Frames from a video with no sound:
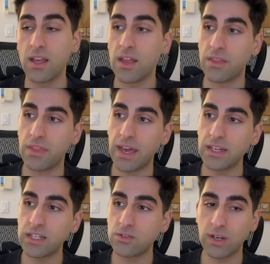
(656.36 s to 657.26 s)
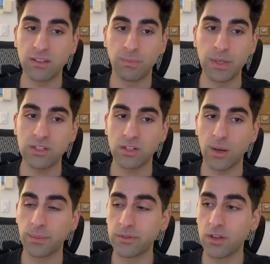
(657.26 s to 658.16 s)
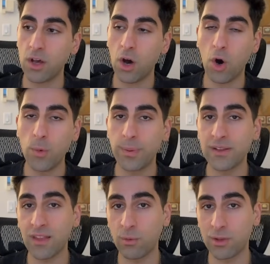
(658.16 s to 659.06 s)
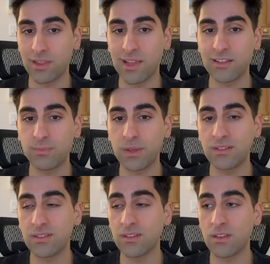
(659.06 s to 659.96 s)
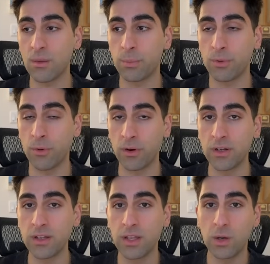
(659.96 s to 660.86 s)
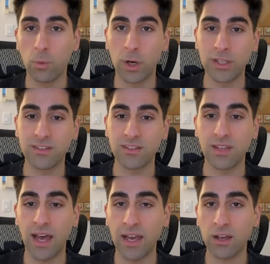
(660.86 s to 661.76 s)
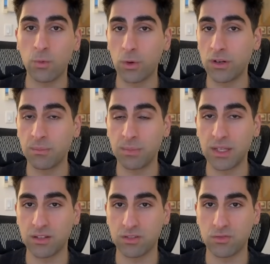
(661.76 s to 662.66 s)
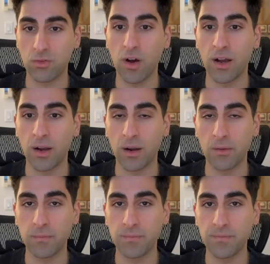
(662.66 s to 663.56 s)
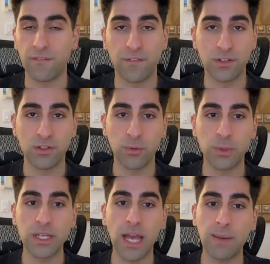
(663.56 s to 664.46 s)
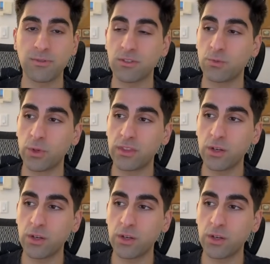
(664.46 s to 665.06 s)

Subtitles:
Then he trades bishops, hoping that with less pieces on the board, white's attack wouldn't be as strong. Fischer recaptures with the